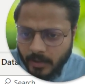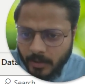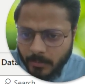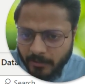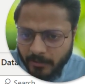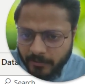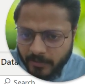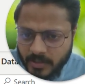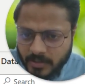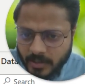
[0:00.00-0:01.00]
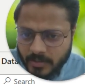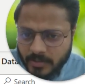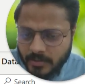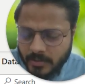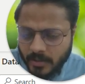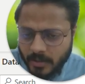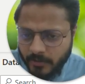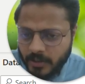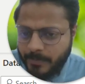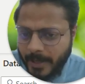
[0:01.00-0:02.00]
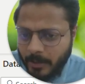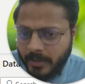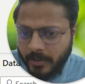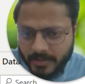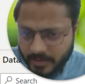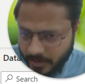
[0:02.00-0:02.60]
My first parameter is